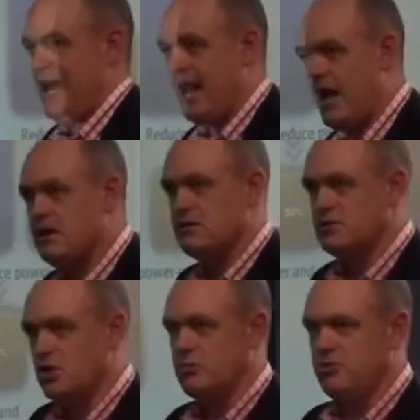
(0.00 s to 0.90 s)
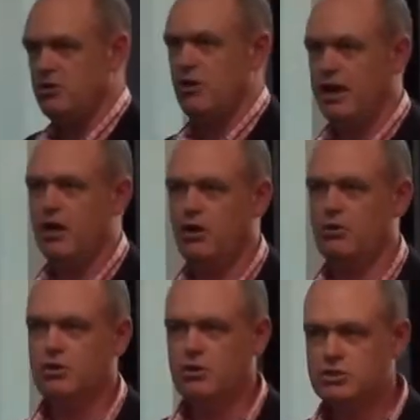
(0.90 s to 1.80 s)
and dollar per
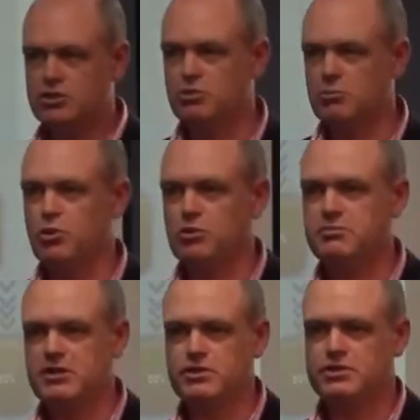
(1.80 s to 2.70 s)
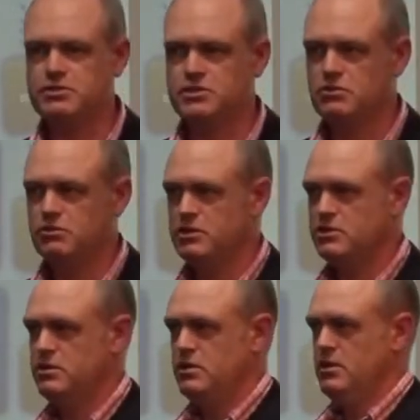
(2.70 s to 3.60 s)
I/O, two important metrics in
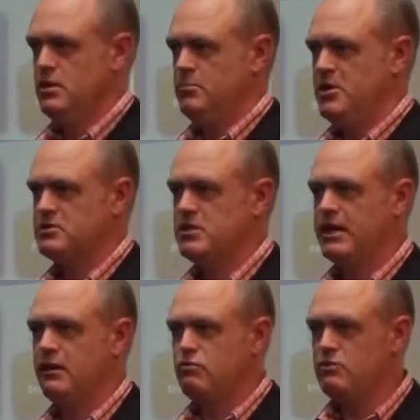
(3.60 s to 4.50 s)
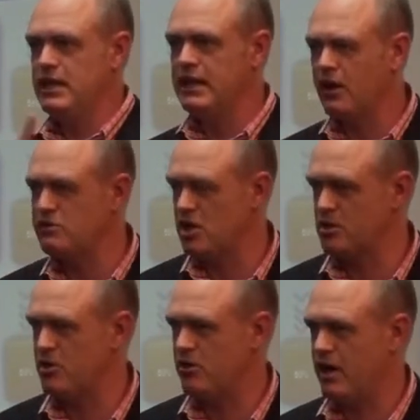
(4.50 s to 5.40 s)
storage. Because I get really low
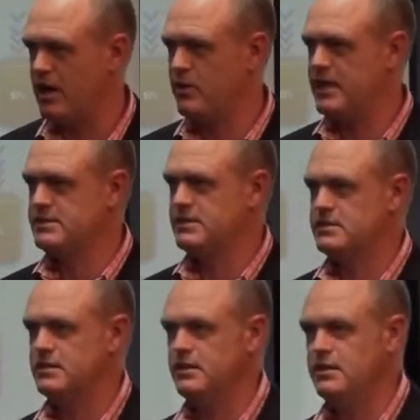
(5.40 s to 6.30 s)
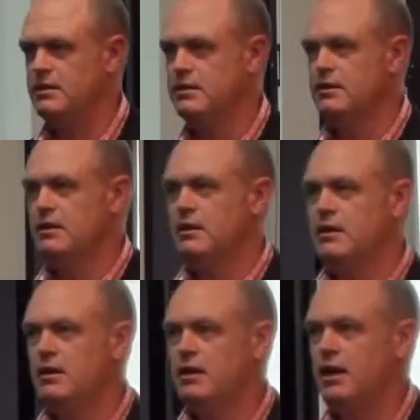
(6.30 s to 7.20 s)
dollar per I/O with SSD,
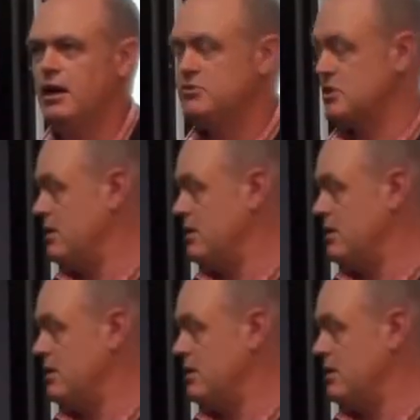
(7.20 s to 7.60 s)
I/O